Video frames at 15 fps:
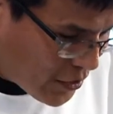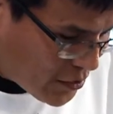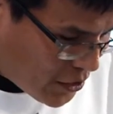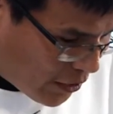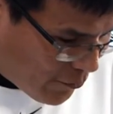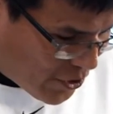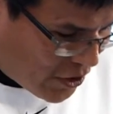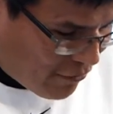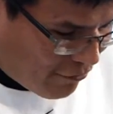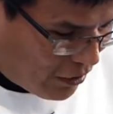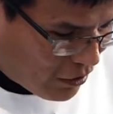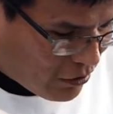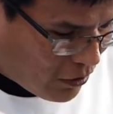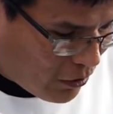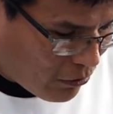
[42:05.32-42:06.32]
consumption of
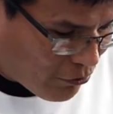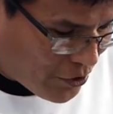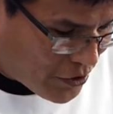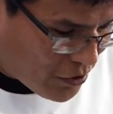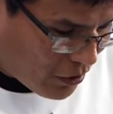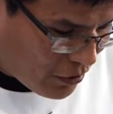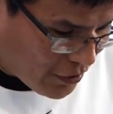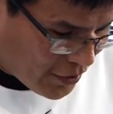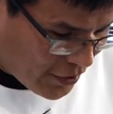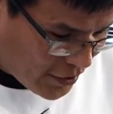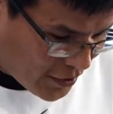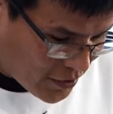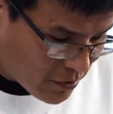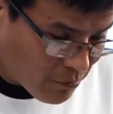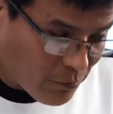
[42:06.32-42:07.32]
alcohol result in
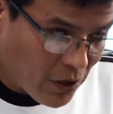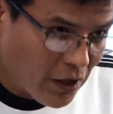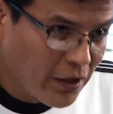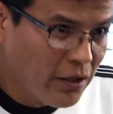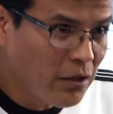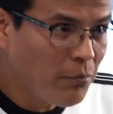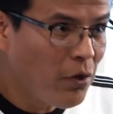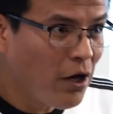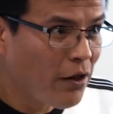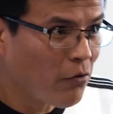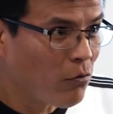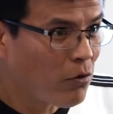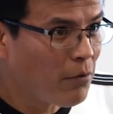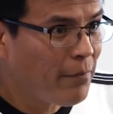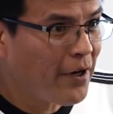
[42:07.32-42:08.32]
his embarking upon the
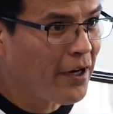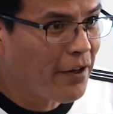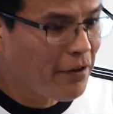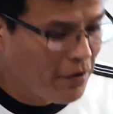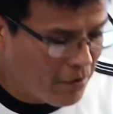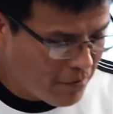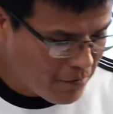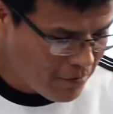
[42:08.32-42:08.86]
warpath.